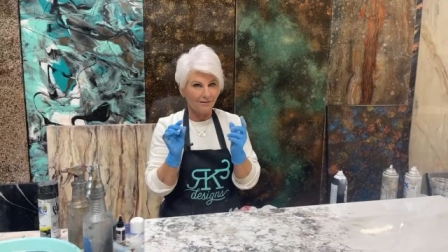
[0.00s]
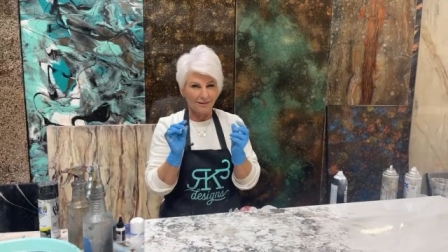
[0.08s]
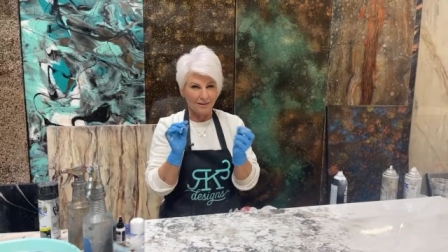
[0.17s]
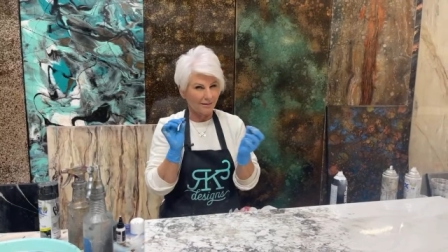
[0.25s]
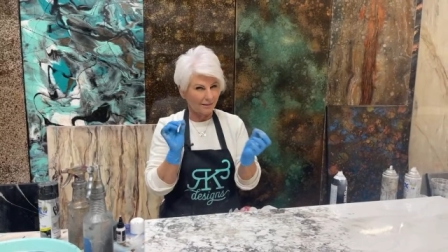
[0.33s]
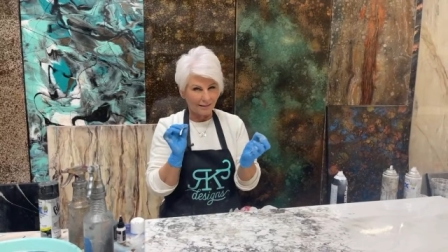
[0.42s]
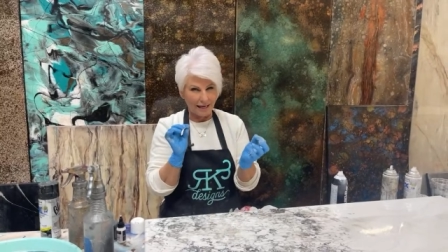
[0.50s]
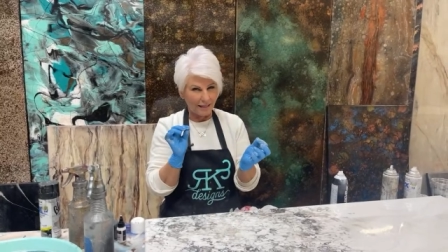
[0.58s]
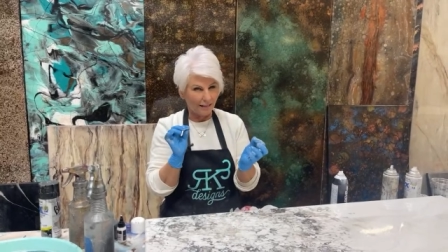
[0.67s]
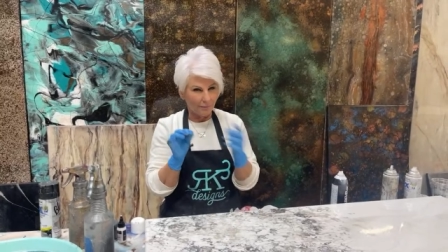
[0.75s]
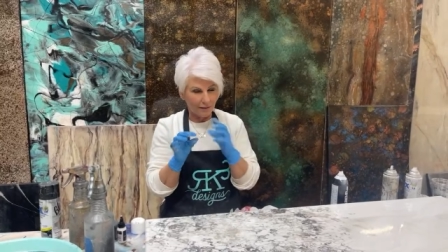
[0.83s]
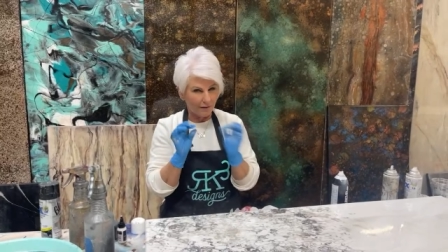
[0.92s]
just a
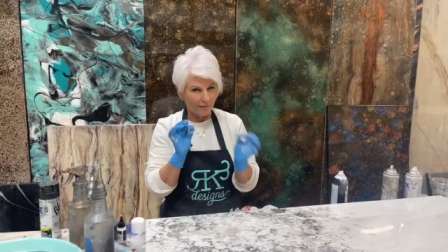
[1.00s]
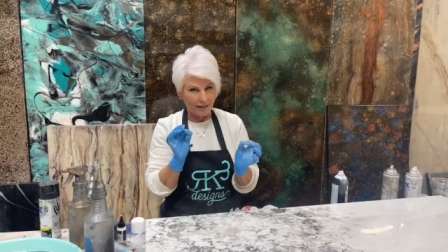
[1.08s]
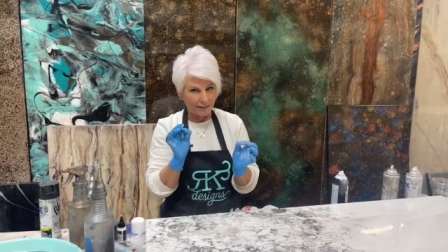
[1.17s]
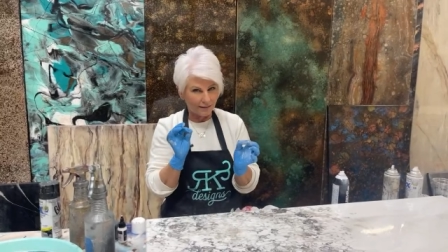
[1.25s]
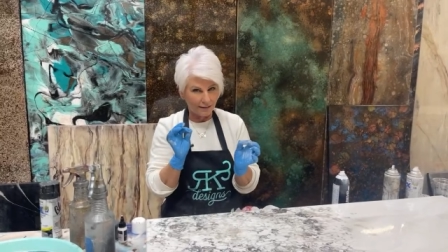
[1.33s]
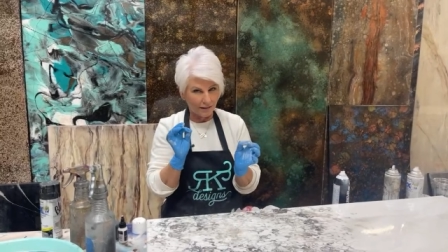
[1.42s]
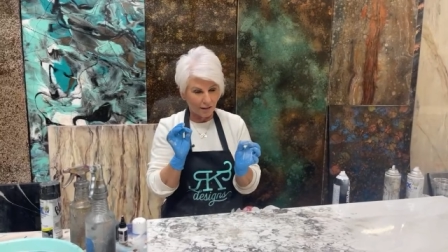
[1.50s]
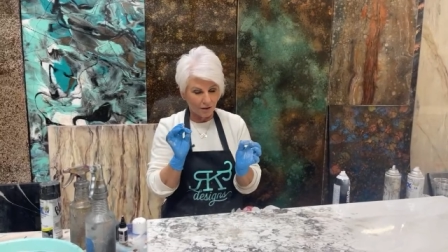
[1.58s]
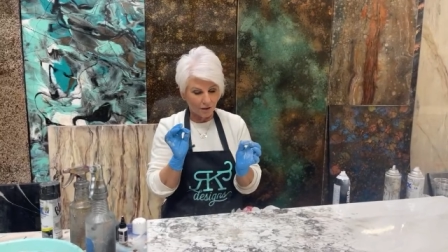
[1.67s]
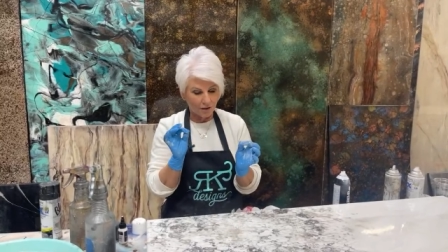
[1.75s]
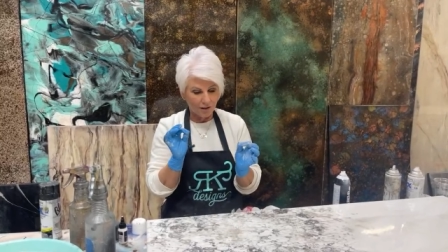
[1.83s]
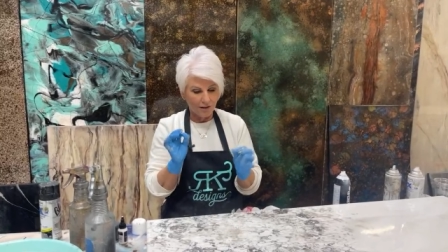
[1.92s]
tiny bit of accent
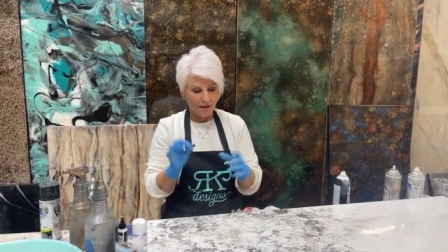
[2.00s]
color,